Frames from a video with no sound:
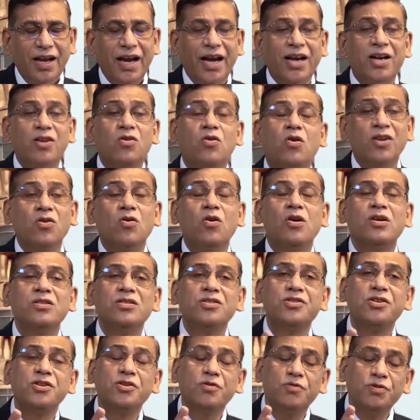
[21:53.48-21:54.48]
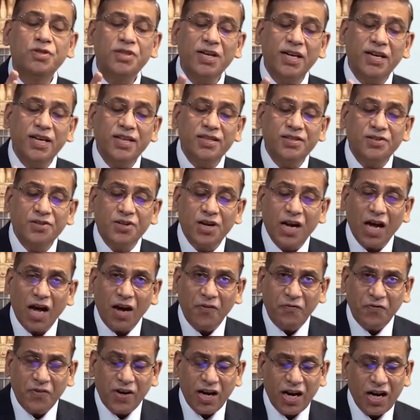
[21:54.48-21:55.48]
And constitution is
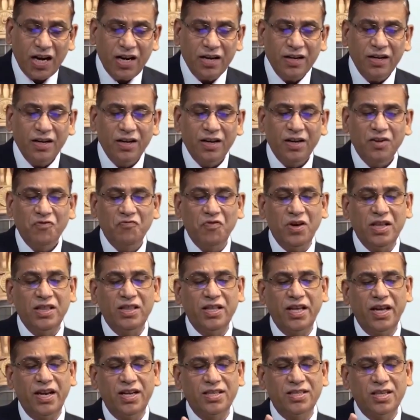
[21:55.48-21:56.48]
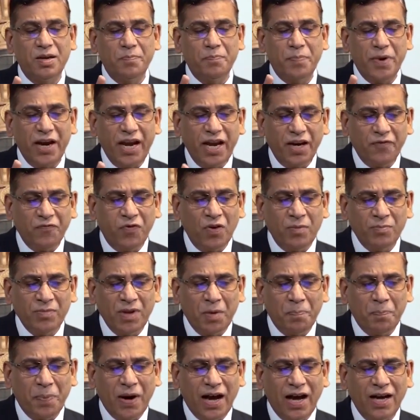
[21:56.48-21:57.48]
drafted when there is a break from
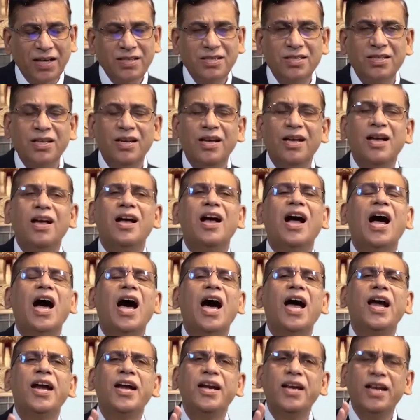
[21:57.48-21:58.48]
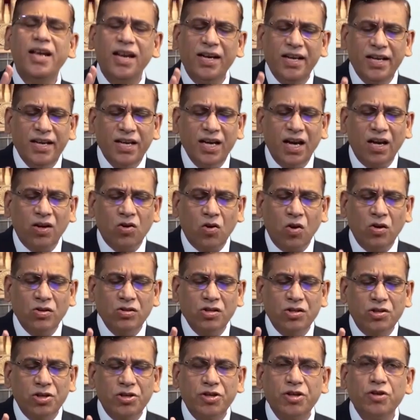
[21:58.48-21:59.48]
the past. Ideally, a
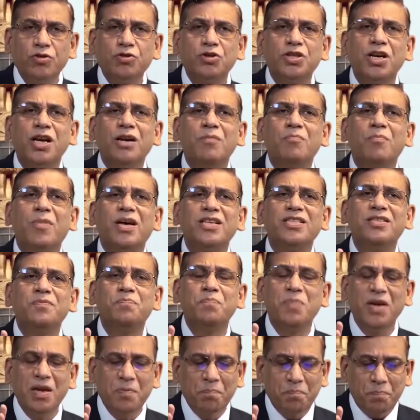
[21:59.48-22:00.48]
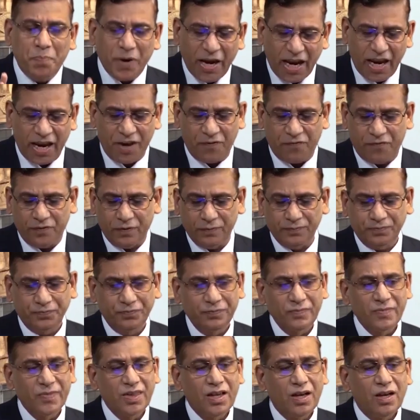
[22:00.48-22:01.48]
constitution must be brief.
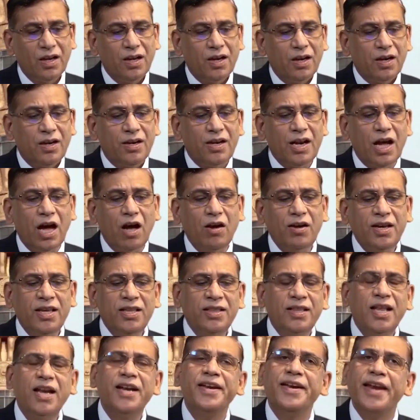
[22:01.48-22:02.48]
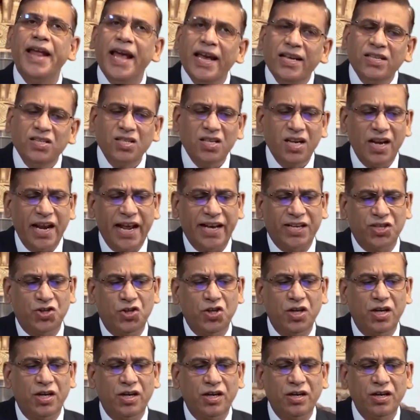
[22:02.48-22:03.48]
Now, in the next
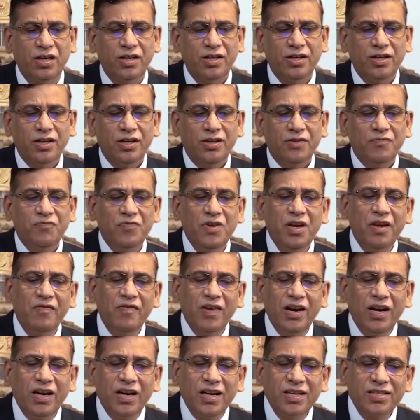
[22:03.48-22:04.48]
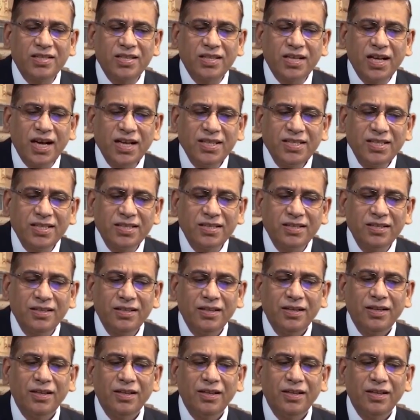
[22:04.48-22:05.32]
lecture, we will discuss